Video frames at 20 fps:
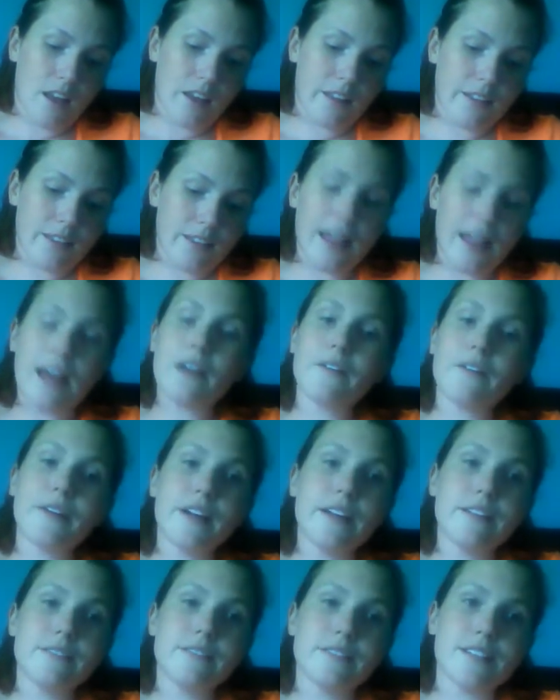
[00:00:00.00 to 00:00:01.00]

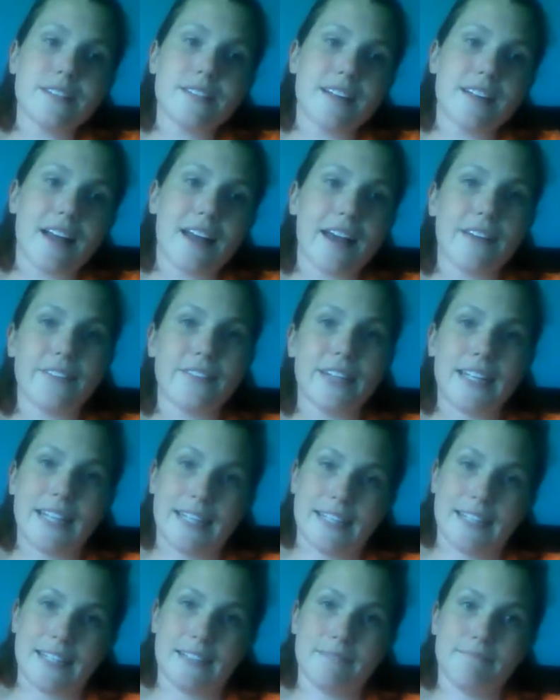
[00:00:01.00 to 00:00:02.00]
Lowry does not have an E
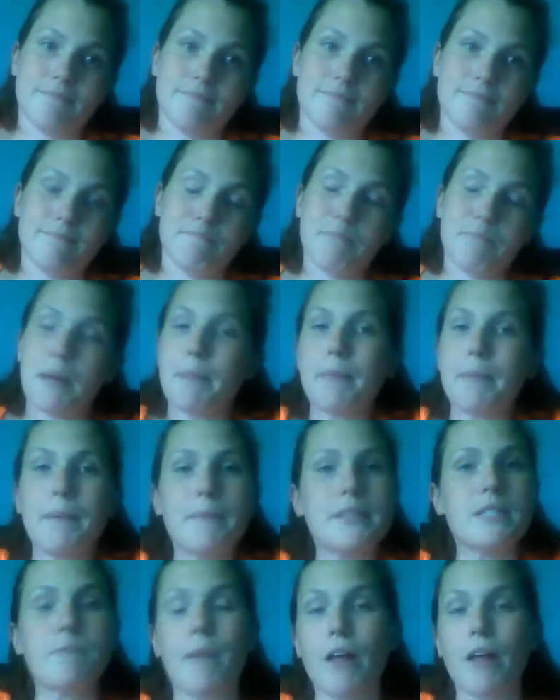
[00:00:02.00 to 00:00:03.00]
in it. People
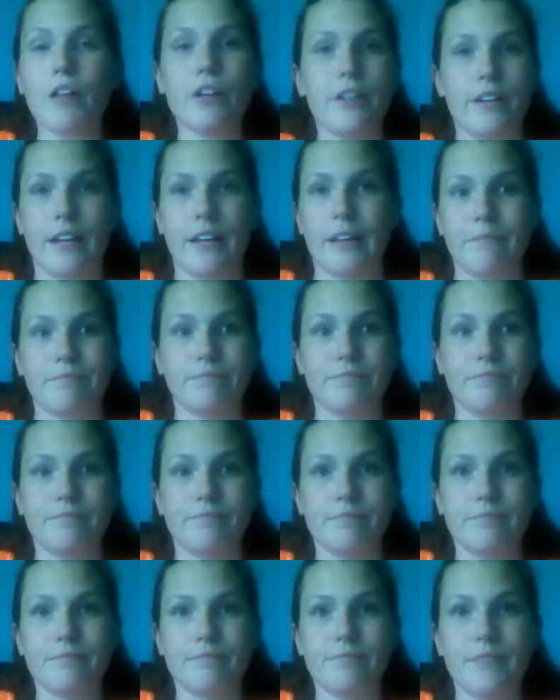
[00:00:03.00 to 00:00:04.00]
misspell her name.
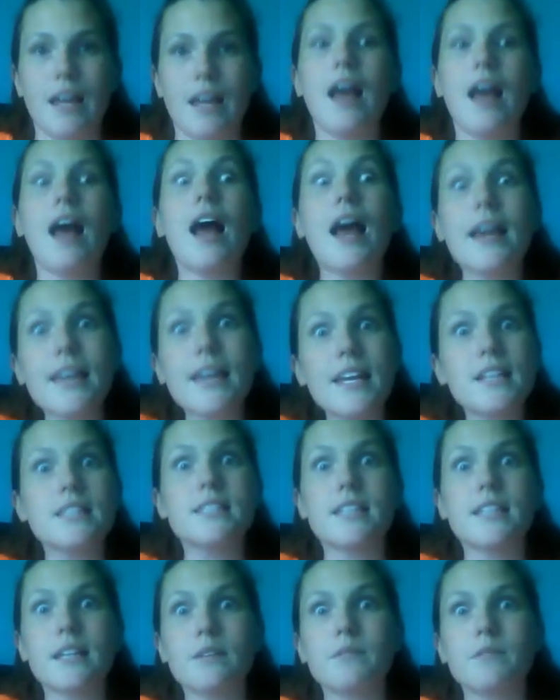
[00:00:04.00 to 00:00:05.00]
I can't
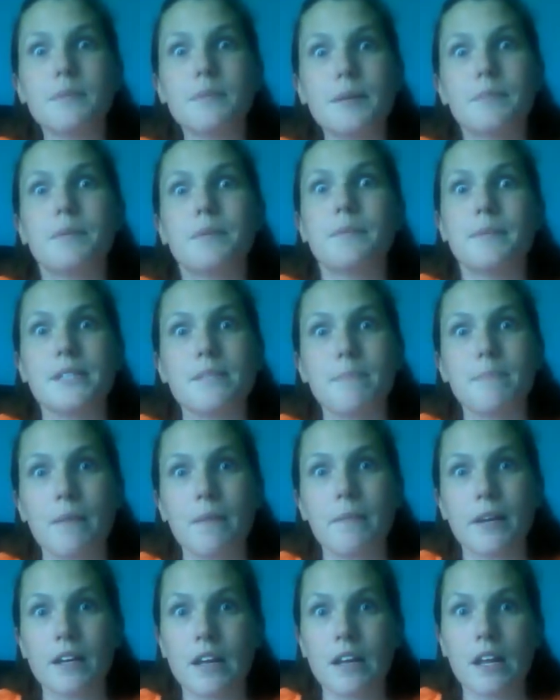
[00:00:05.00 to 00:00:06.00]
stand when people misspell
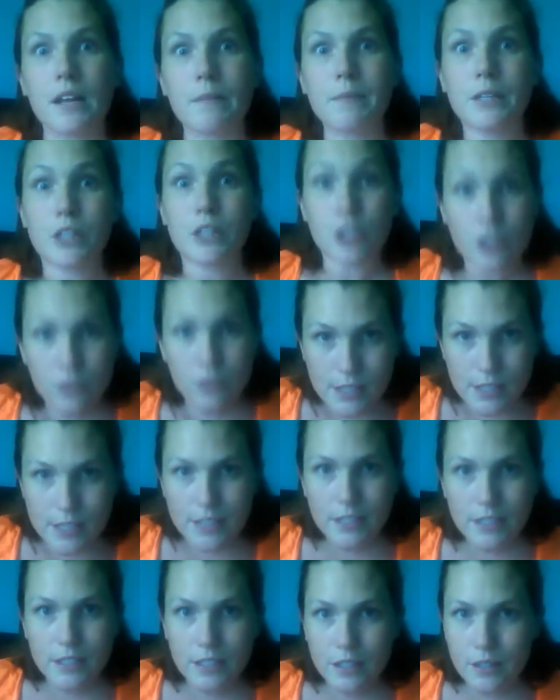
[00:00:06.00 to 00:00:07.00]
my name. Can you
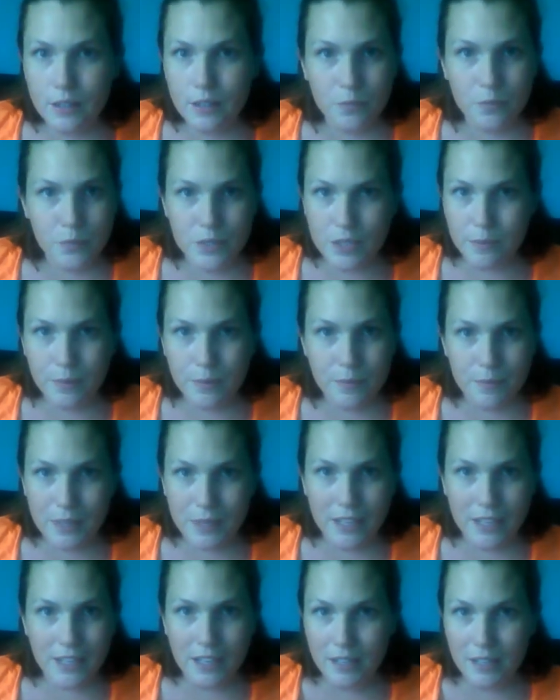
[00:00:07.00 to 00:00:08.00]
stand it if someone
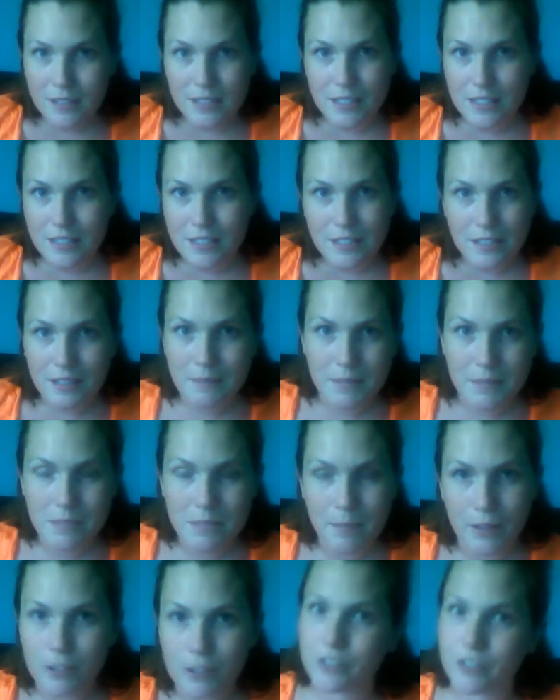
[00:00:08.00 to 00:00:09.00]
like consistently
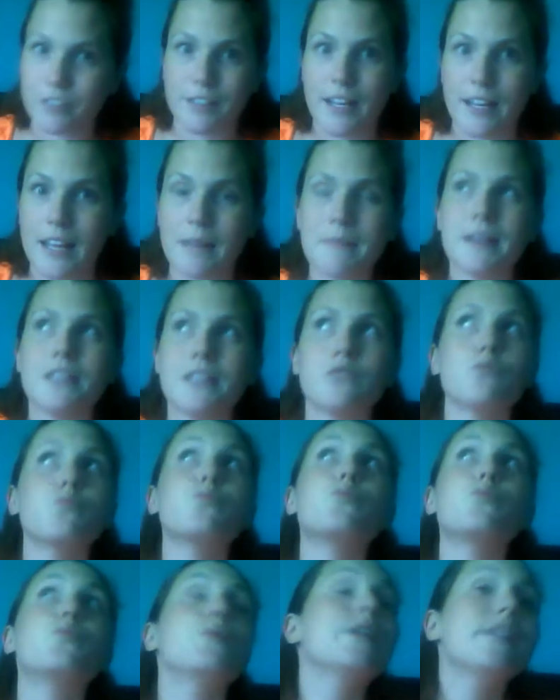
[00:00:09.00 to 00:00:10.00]
misspelled your name? It's
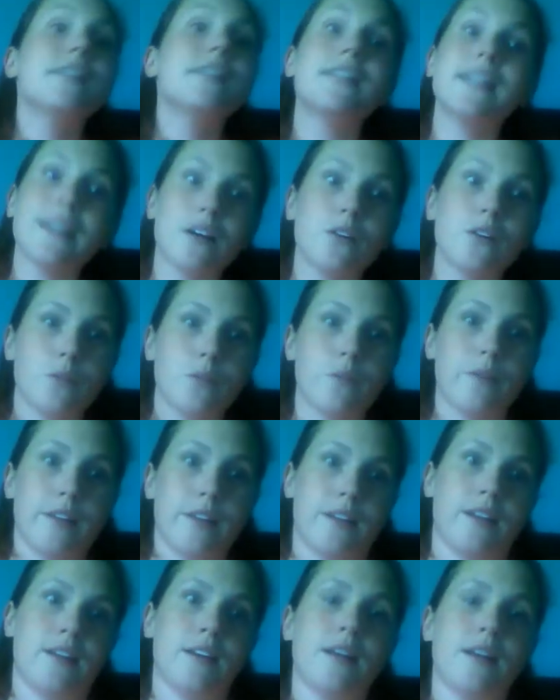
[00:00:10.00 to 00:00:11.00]
really
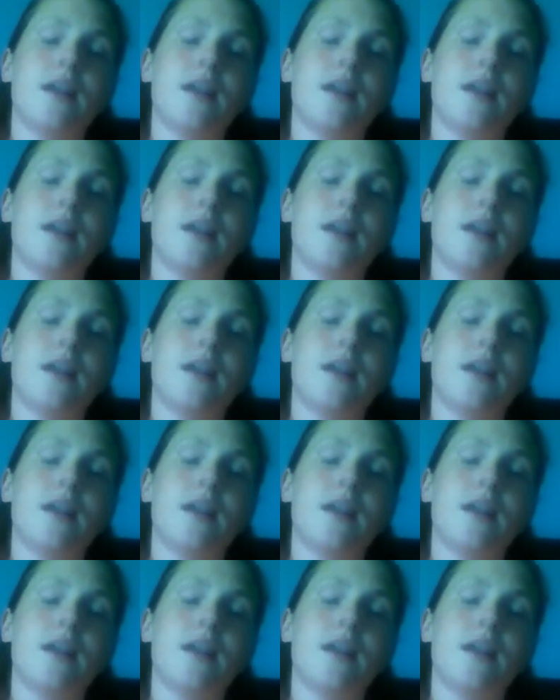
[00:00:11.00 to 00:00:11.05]
annoying.